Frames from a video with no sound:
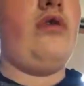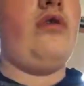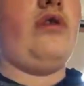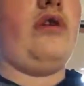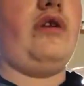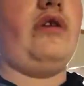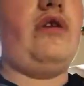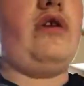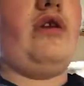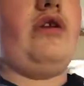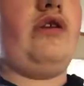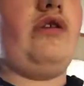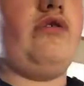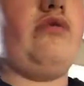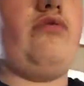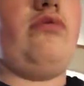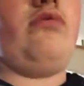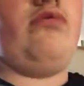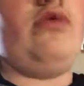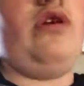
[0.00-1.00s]
Like, I
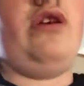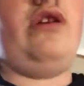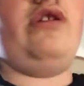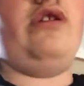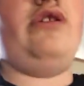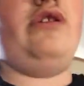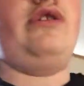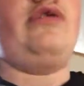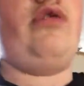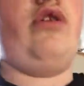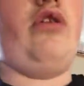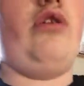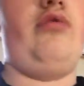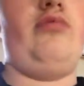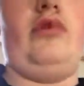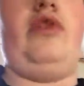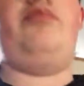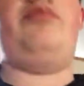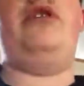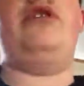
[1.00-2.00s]
cleared all
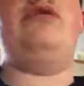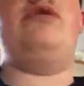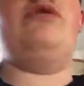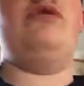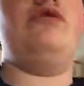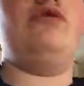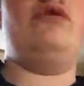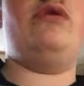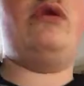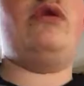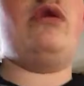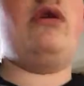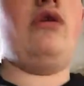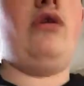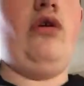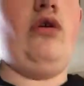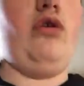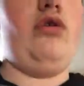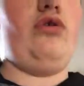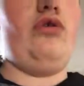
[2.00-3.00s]
my pictures
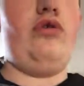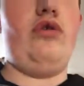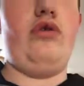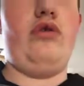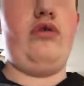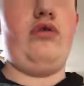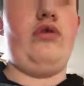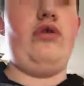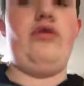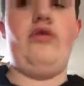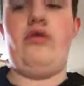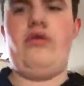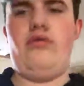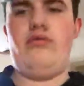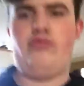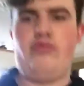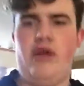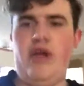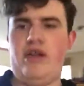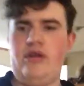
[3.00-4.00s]
and all the
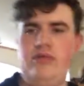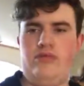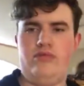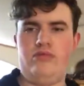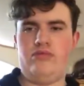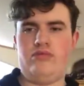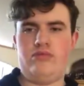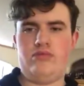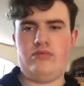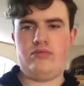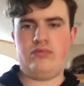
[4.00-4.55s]
random